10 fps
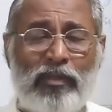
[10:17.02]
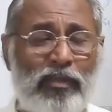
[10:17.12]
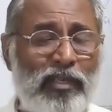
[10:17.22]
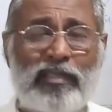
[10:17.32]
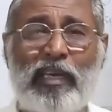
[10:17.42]

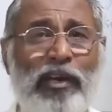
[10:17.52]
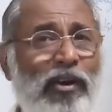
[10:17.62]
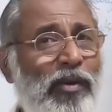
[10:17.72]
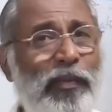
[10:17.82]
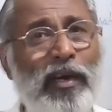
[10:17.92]
This
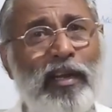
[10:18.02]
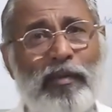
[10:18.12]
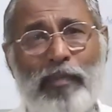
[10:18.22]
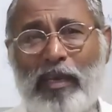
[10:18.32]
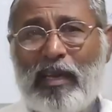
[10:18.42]
cannot be
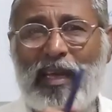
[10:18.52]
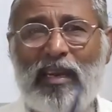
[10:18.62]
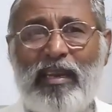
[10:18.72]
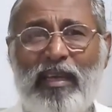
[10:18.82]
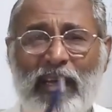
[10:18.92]
done by
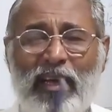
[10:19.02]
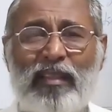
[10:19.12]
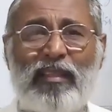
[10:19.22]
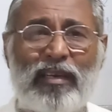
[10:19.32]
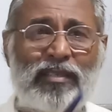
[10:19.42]
any
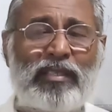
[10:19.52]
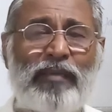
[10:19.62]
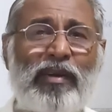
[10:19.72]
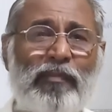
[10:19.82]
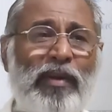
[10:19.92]
other
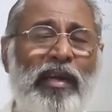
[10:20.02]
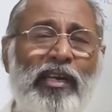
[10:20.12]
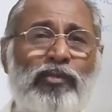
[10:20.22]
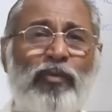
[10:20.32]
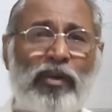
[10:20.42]
seven
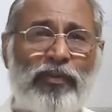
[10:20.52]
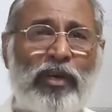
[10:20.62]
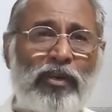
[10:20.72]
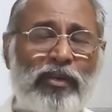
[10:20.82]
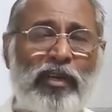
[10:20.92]
planets what
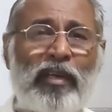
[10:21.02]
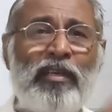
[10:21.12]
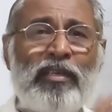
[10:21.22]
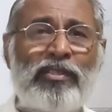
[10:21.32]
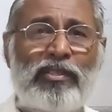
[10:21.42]
we are talking.
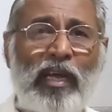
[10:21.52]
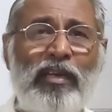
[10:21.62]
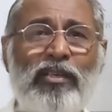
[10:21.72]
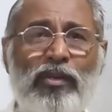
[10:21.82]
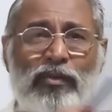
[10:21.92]

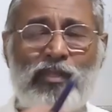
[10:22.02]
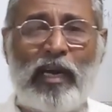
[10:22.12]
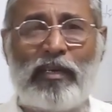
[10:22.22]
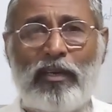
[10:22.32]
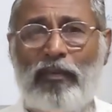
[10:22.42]
Sun to
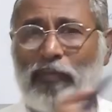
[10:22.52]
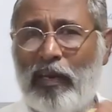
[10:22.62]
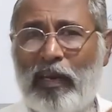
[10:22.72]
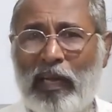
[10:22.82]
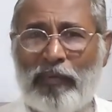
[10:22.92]
Saturn
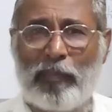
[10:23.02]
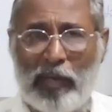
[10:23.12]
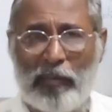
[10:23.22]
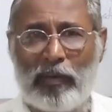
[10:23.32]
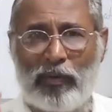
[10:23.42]
will never
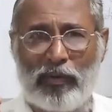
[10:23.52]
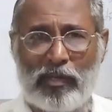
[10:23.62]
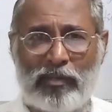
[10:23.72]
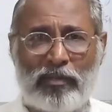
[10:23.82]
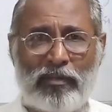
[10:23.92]
be able to do
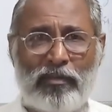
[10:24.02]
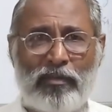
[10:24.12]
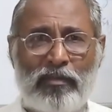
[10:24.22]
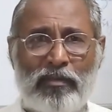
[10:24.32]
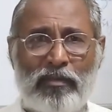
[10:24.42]
this.
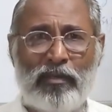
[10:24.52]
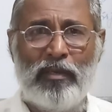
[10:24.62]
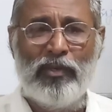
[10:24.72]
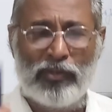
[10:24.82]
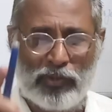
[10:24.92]

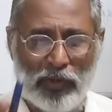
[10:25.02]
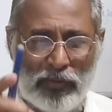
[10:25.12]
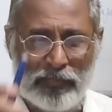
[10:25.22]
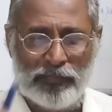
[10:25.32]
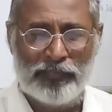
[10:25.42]
So,